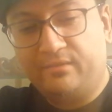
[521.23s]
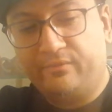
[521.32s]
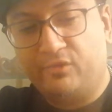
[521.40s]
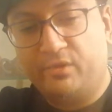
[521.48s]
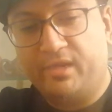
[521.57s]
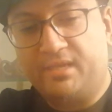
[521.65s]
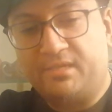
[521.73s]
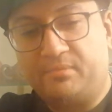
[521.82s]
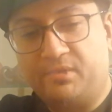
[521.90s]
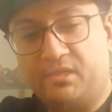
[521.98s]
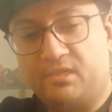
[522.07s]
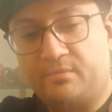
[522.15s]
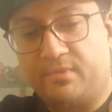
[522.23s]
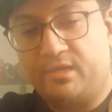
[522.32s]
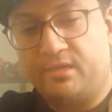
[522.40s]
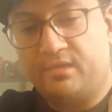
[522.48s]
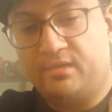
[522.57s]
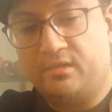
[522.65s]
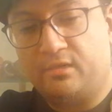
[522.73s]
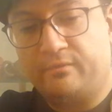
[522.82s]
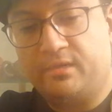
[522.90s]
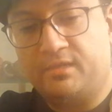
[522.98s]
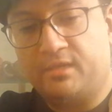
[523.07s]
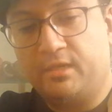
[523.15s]
few days because my
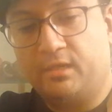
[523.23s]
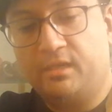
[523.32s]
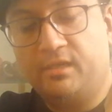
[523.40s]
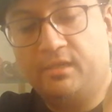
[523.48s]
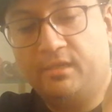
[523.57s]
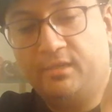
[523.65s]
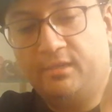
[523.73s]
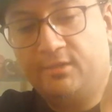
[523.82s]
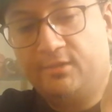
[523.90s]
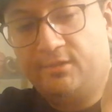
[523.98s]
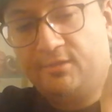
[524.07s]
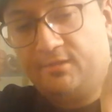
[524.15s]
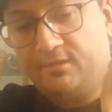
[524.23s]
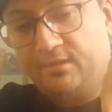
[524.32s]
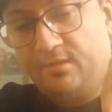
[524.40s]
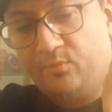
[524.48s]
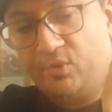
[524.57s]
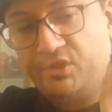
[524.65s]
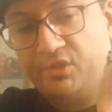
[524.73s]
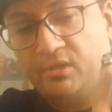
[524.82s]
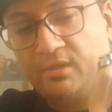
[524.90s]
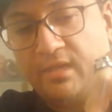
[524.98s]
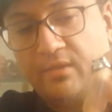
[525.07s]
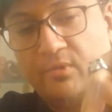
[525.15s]
girlfriend's in Italy. But she
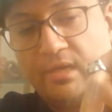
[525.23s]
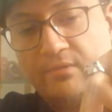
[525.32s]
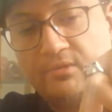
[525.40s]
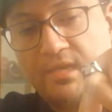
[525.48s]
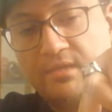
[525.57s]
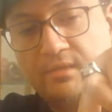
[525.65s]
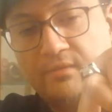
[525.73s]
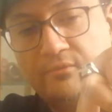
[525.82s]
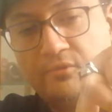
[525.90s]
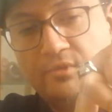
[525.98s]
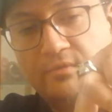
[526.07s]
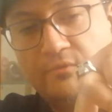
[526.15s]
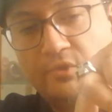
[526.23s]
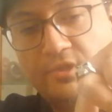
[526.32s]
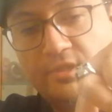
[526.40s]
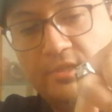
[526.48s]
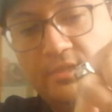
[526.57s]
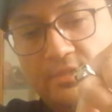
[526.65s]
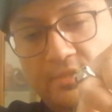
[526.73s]
couldn't get what I was asking for, unfortunately,